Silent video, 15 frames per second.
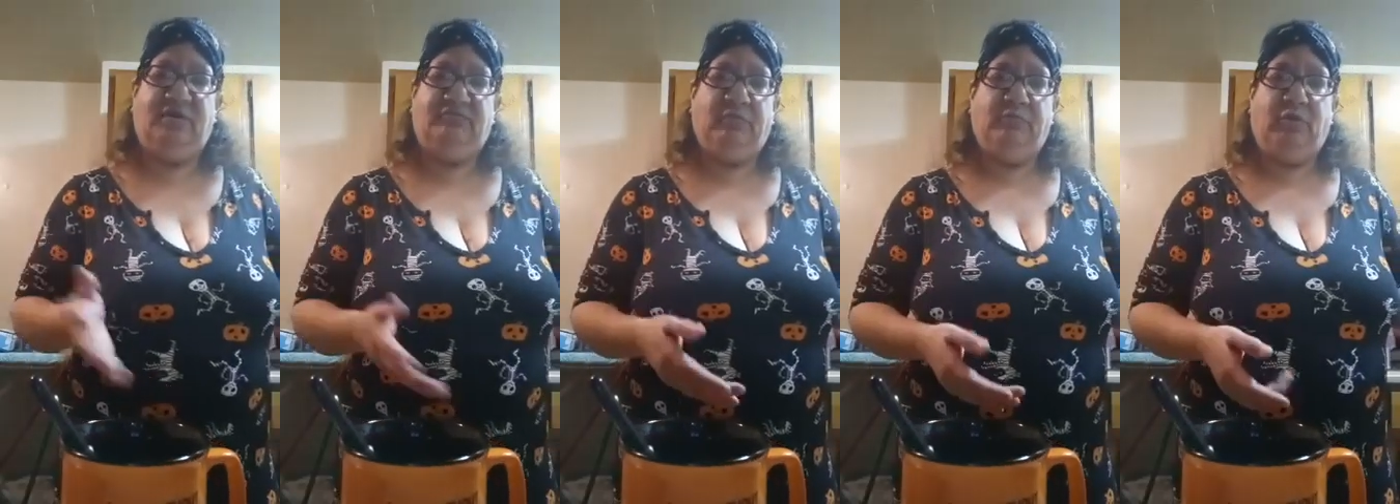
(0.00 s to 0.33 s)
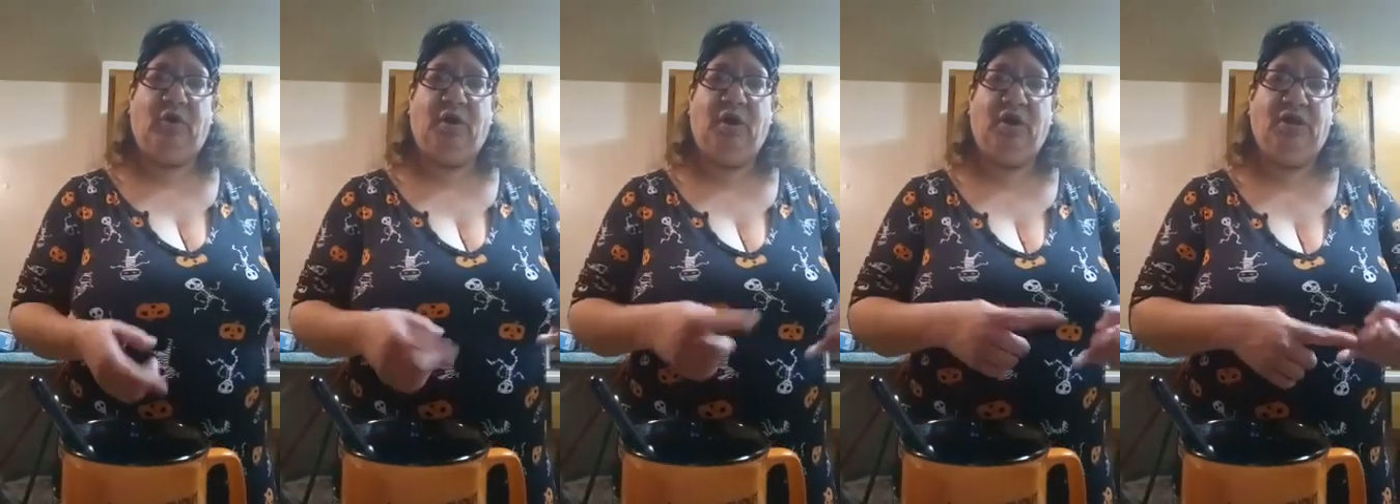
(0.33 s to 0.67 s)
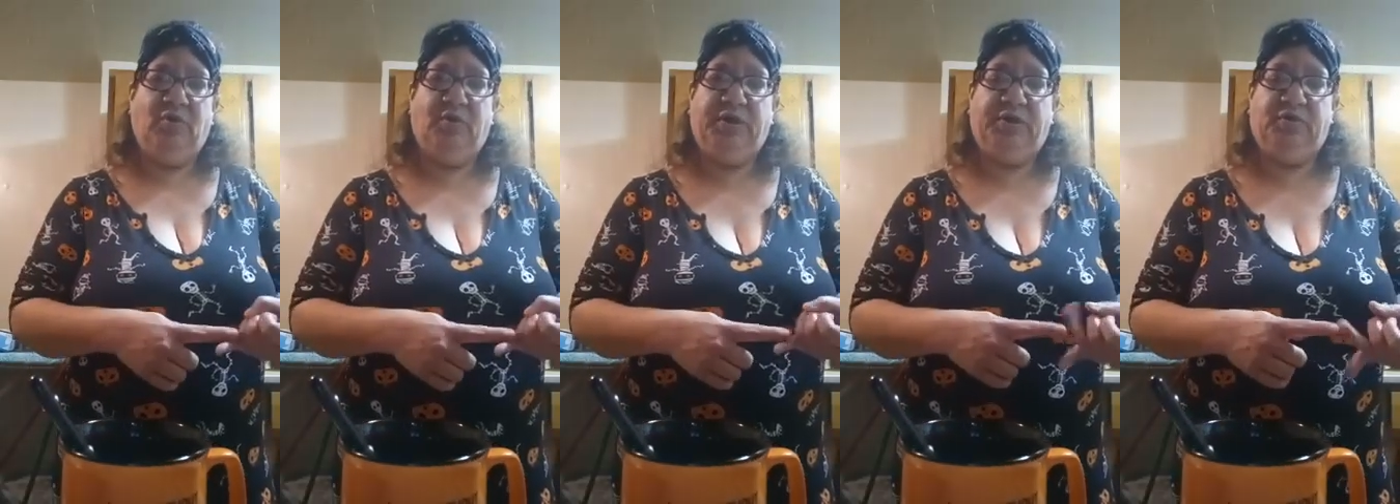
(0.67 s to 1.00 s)
never bought
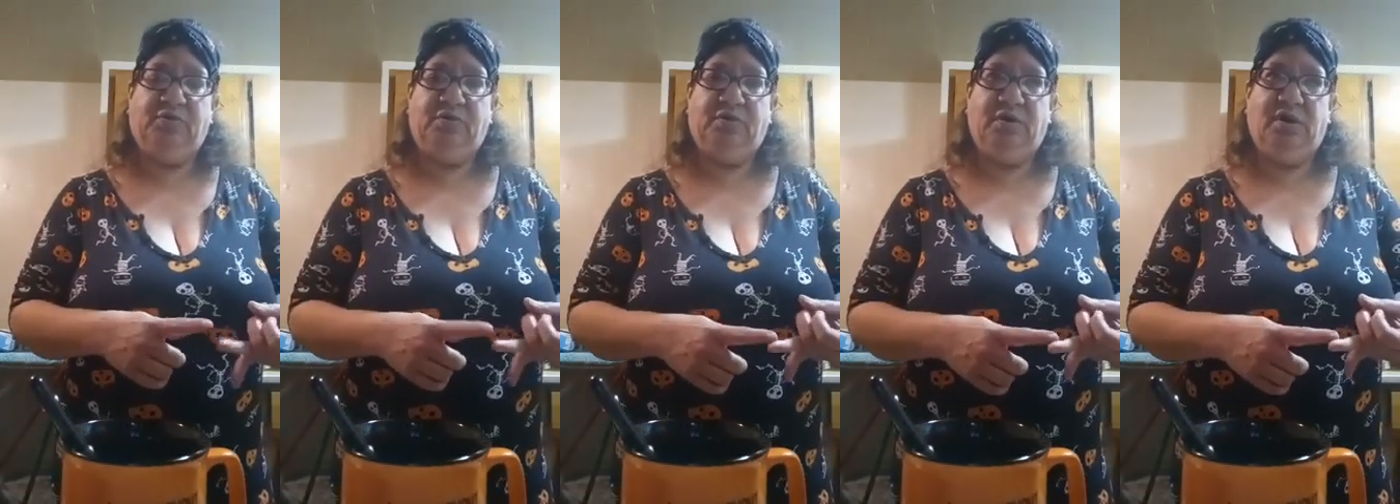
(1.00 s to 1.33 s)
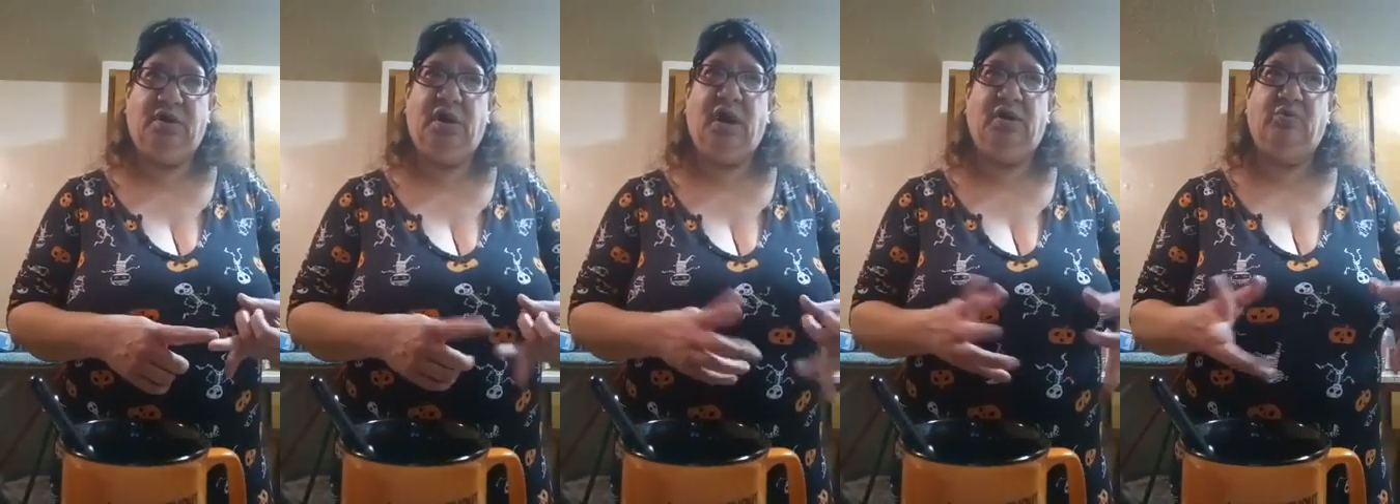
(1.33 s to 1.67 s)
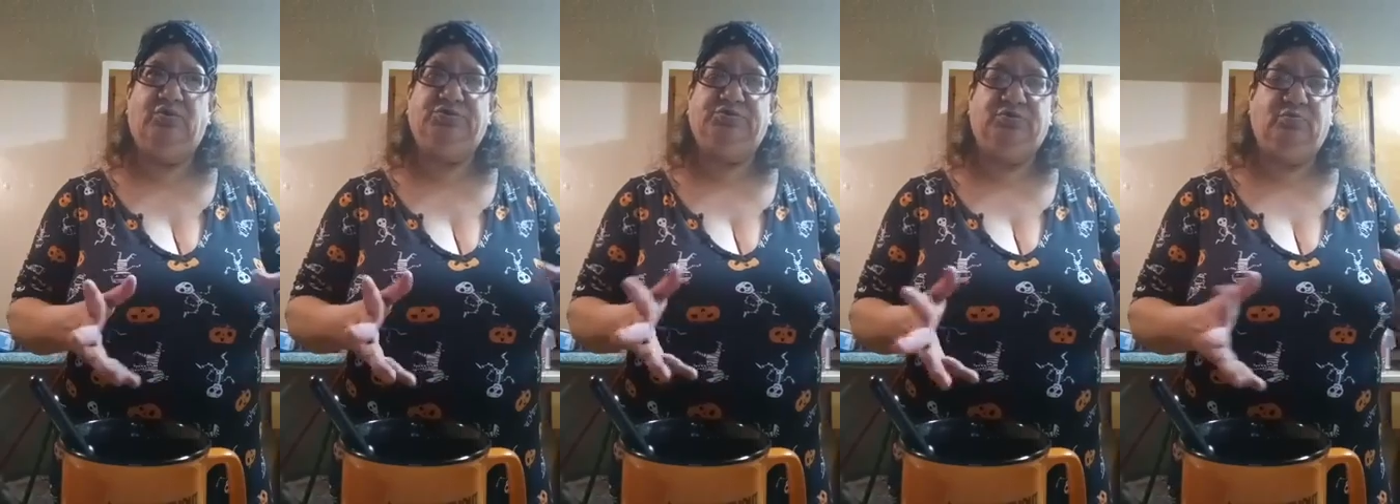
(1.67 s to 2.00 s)
Halloween or uh, I
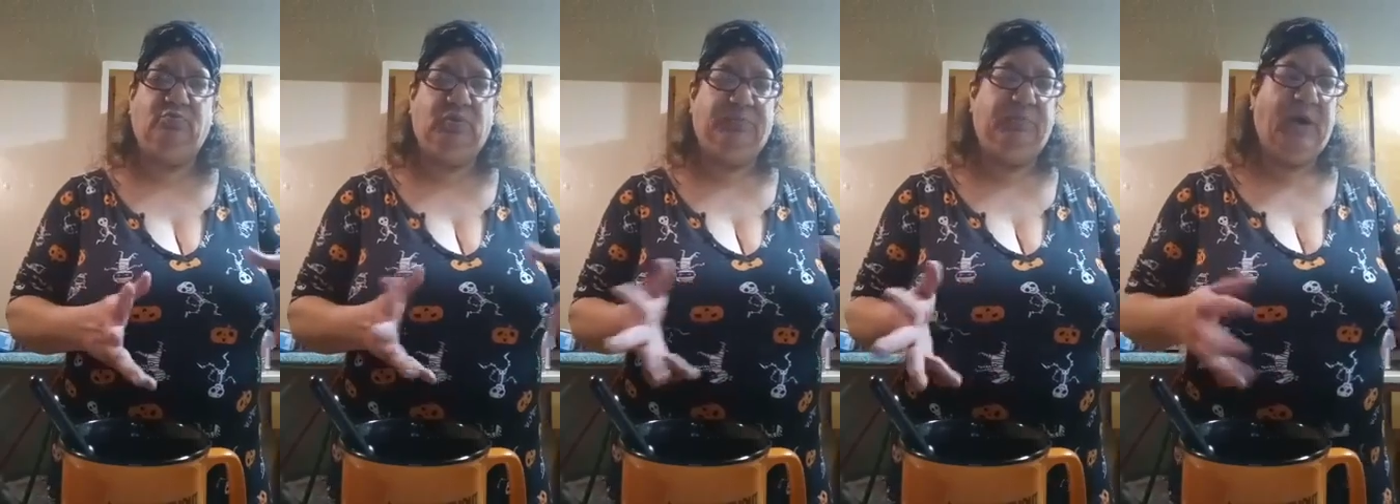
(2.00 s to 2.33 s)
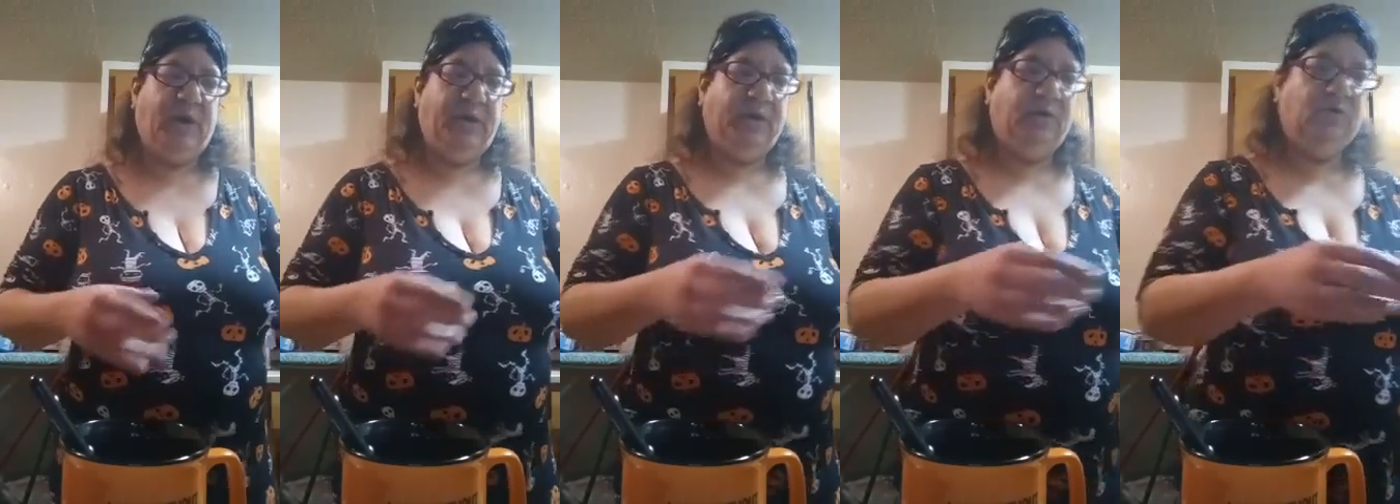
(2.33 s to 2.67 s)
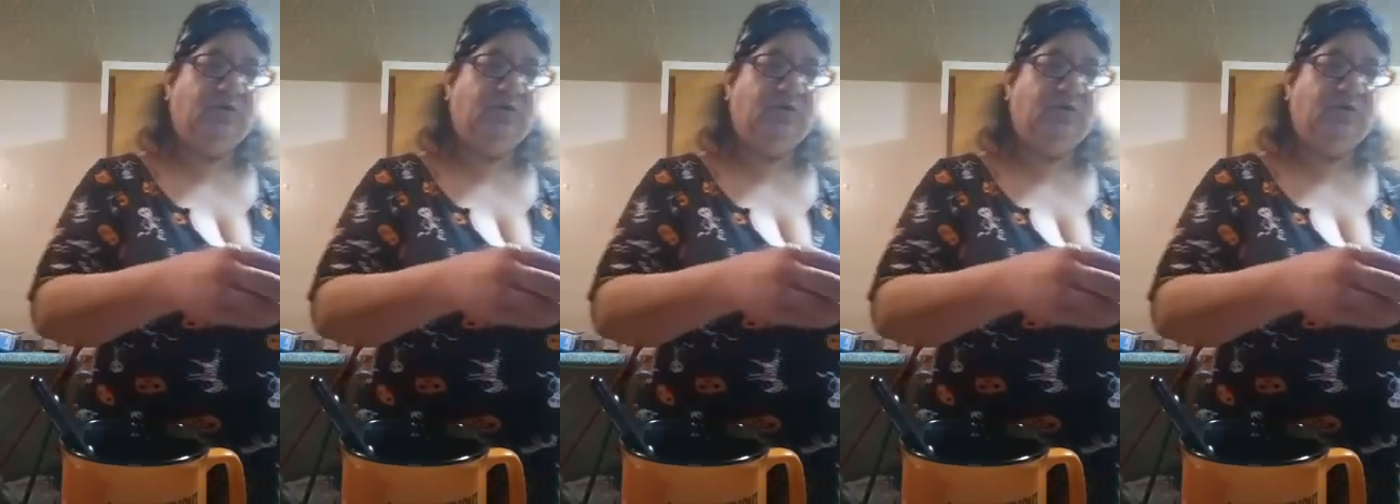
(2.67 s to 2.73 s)
always would buy